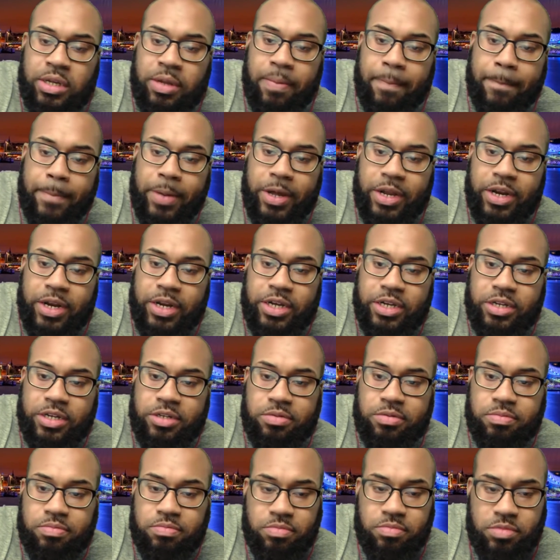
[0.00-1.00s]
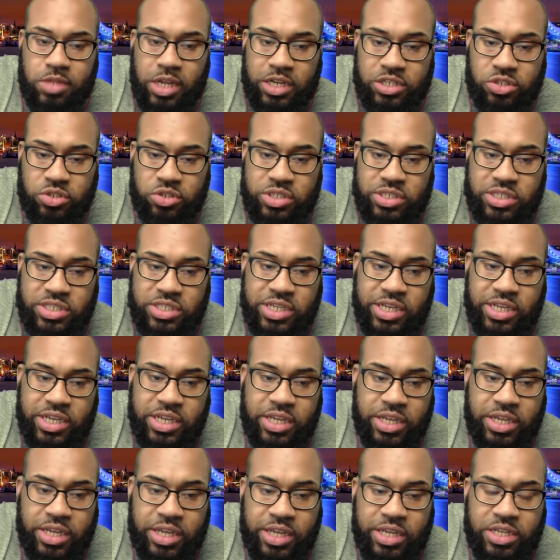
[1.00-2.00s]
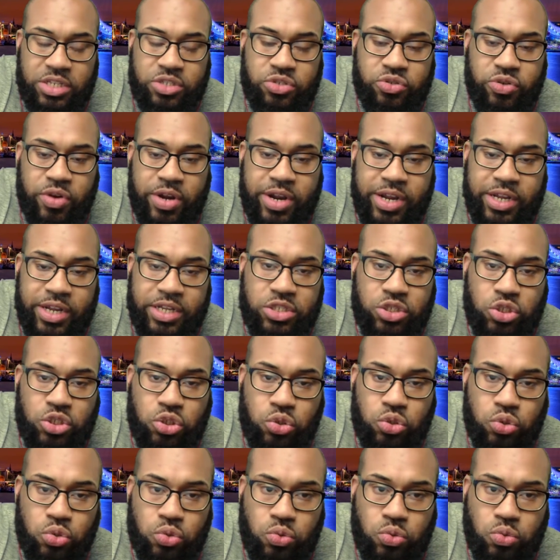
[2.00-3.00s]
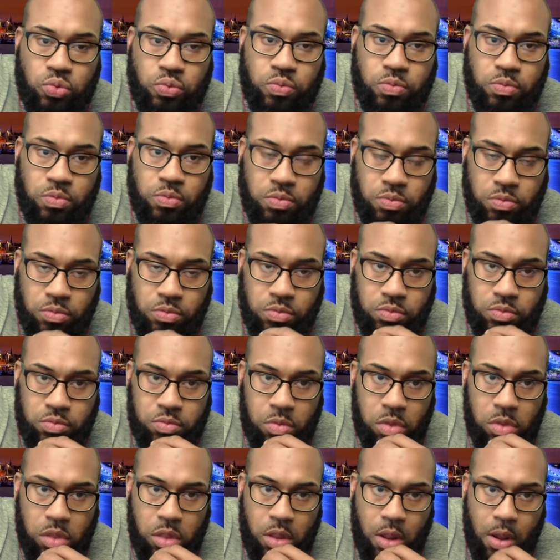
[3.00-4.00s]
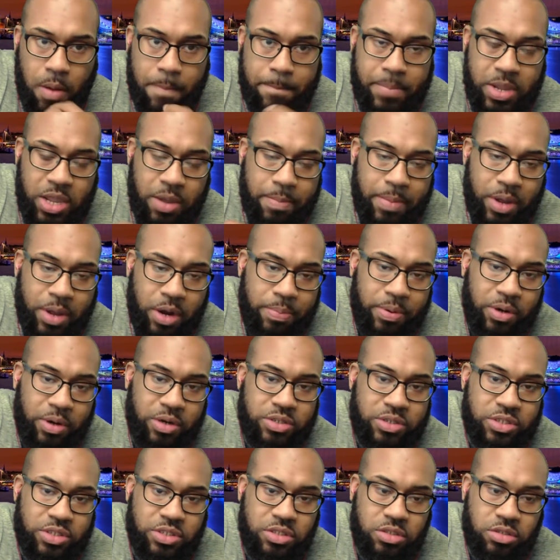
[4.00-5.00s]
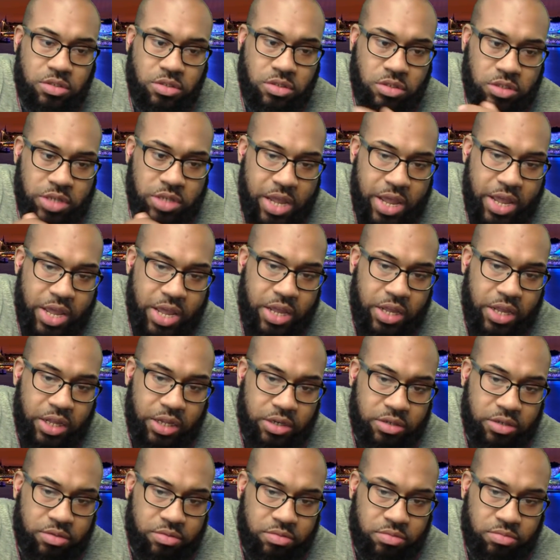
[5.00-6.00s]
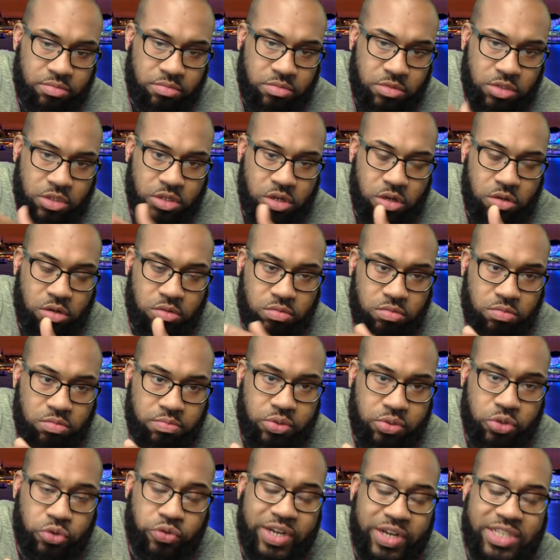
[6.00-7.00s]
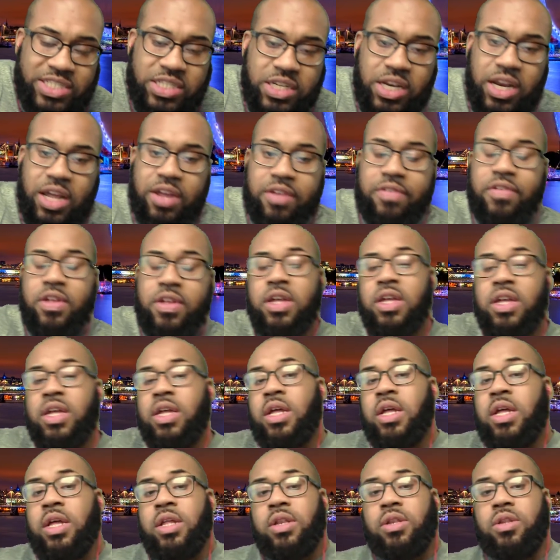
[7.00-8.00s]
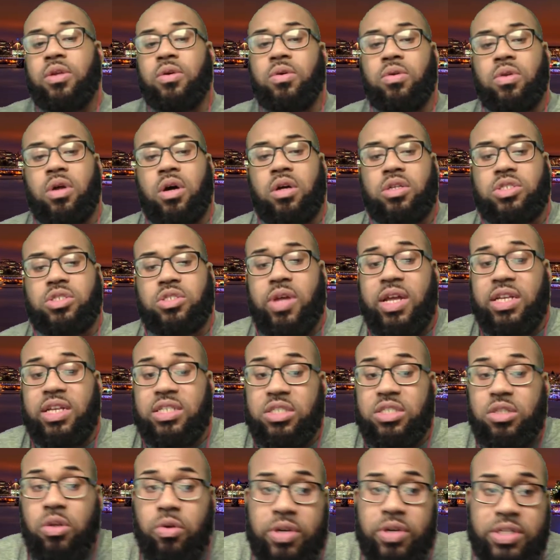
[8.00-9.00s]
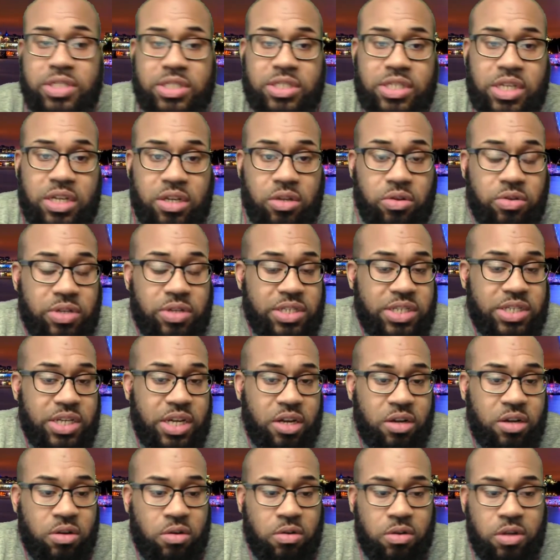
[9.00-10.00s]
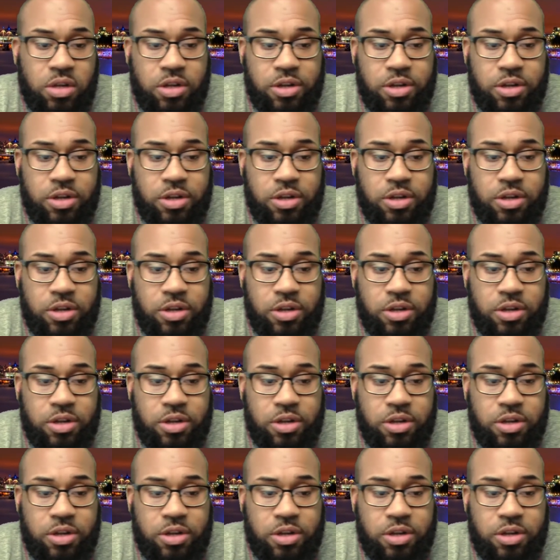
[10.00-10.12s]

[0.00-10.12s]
But uh, as you can see, he's trying to be a better person and, you know, progress in life. Dude also has stories to tell. You can tell.